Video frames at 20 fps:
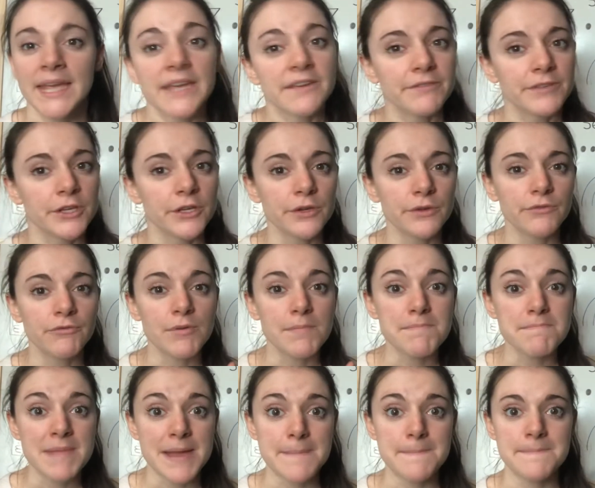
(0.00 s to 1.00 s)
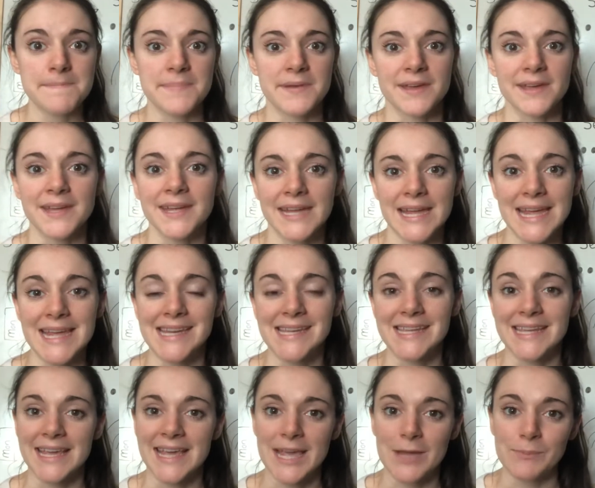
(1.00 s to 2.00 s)
if you remember in
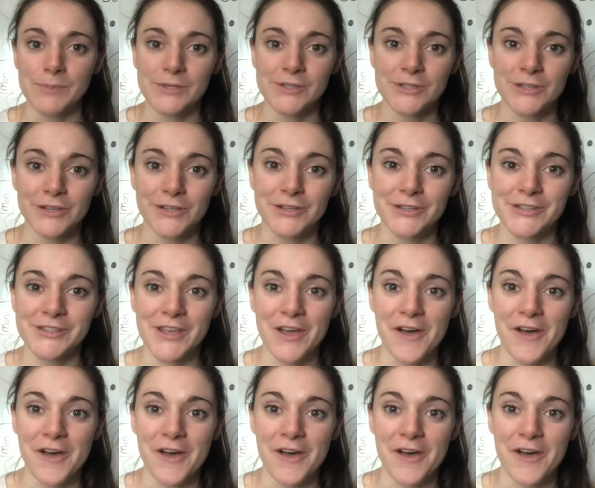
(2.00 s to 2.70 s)
the episodes